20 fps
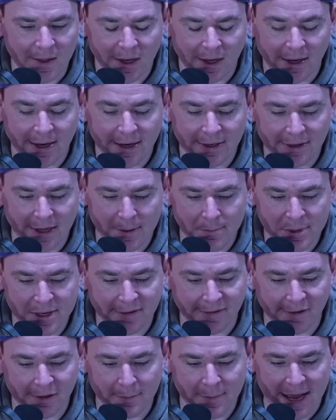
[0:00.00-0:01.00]
I hate that B
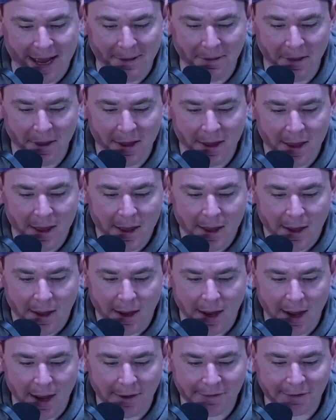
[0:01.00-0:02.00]
C math.
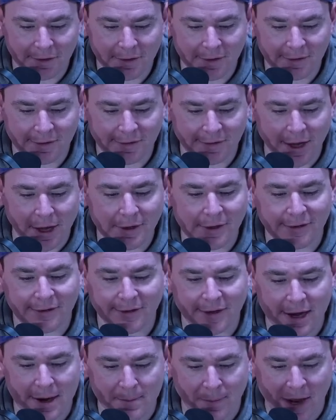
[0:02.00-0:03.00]
Uh, so the
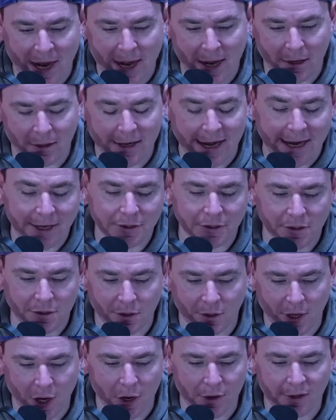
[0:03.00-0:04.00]
Seleucid Empire actually
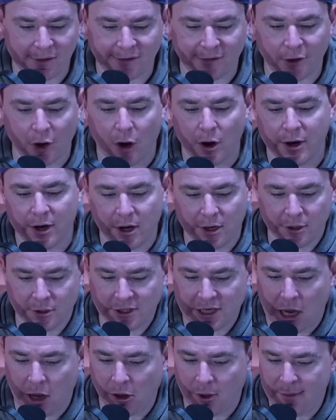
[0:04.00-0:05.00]
took a, it started under
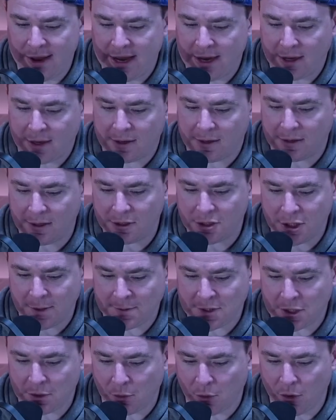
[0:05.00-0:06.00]
Ptolemaic
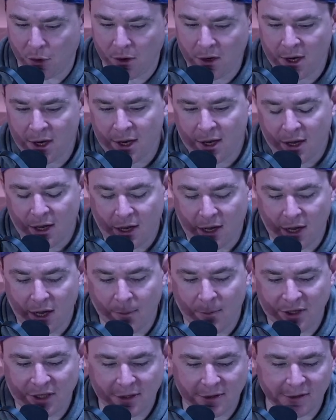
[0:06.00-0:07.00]
Egyptian rule. Uh,
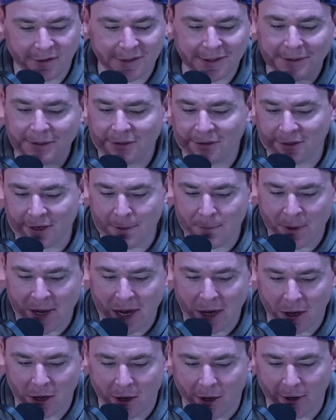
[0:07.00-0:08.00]
but then the Seleucid
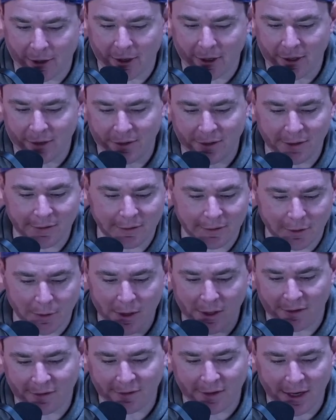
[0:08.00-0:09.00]
Empire conquered it. These
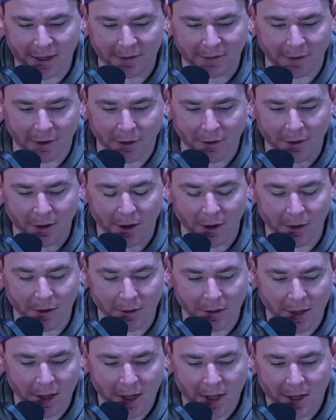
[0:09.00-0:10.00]
Greek states all
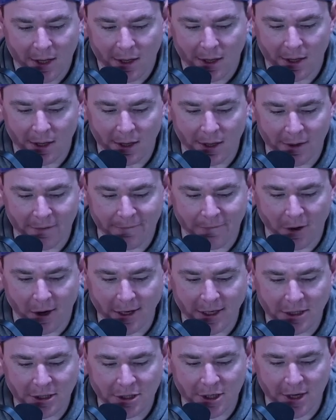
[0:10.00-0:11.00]
all uh, fought
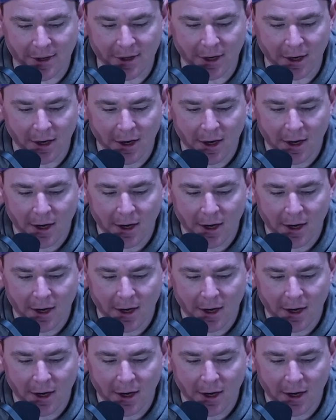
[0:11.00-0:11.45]
each other.